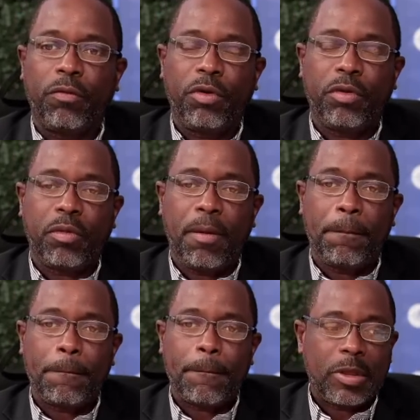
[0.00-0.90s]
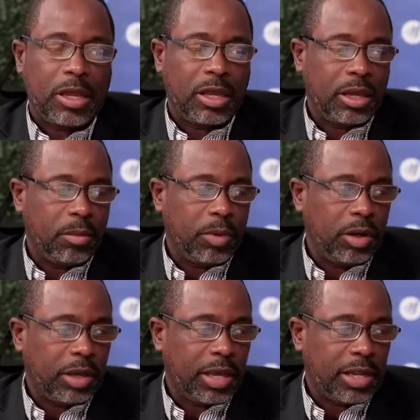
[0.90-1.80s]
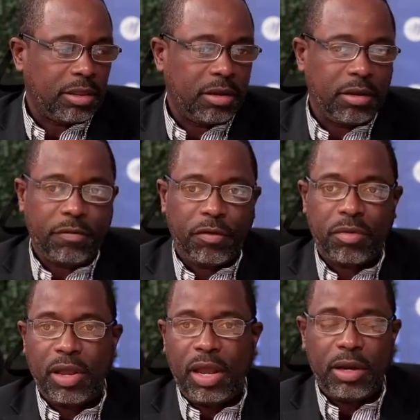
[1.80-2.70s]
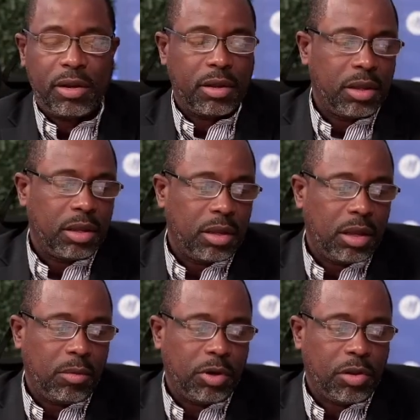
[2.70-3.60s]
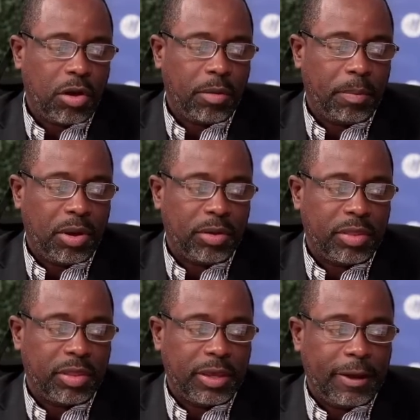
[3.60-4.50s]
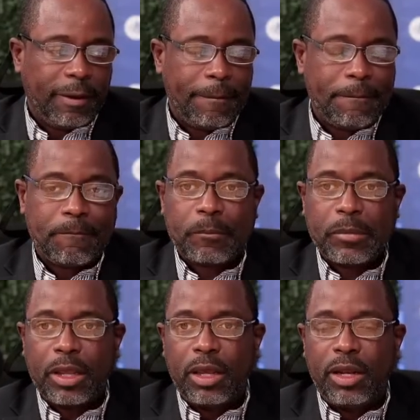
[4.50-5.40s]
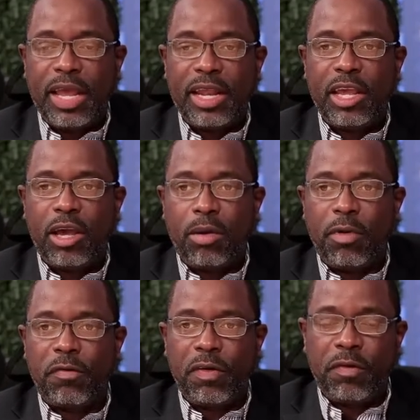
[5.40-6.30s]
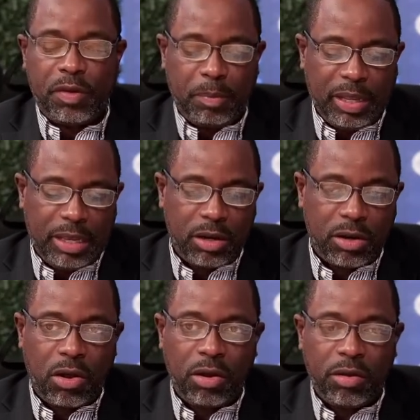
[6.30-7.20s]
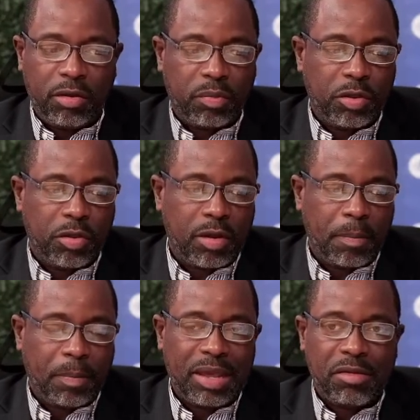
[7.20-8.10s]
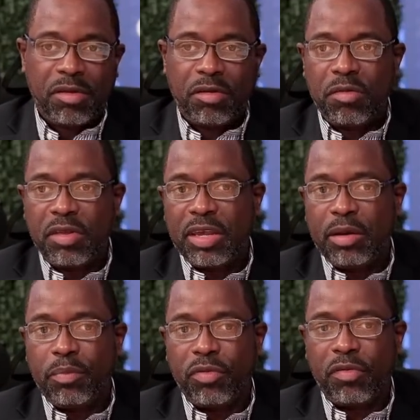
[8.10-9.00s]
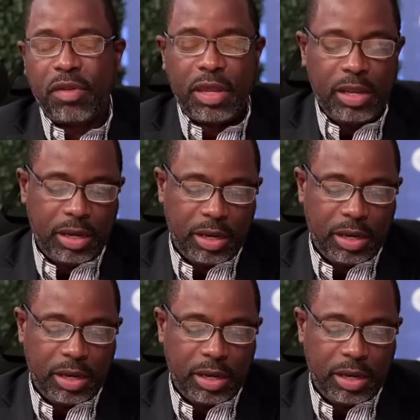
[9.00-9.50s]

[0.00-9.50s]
First up, we look at the first slide. I want to talk about the net income of $50 billion, which is up by 16%.